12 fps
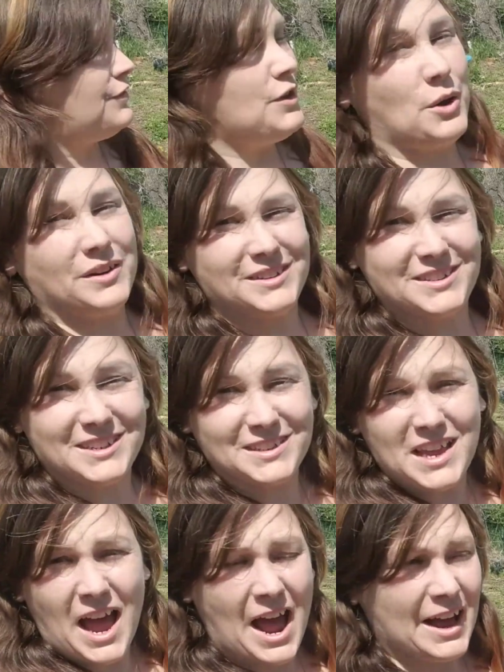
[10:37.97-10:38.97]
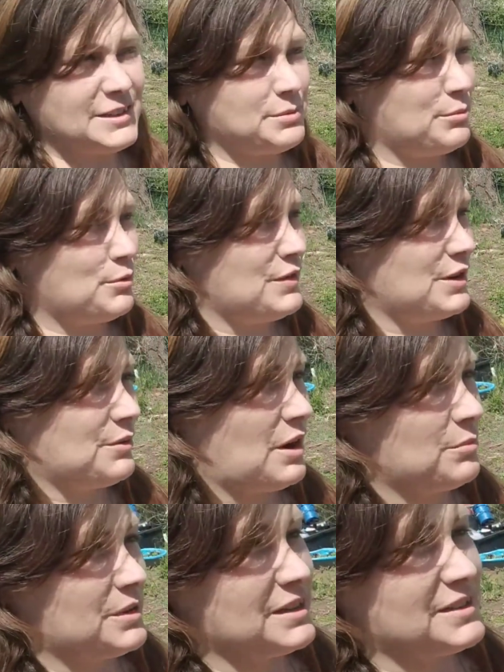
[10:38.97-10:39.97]
Notice it has been moving
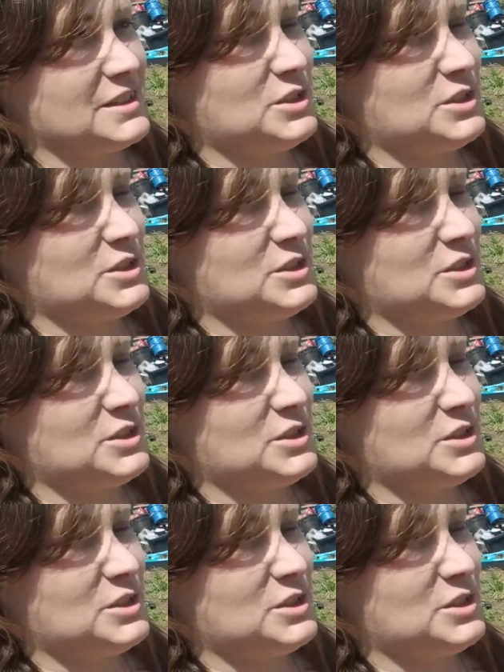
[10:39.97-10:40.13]
around because I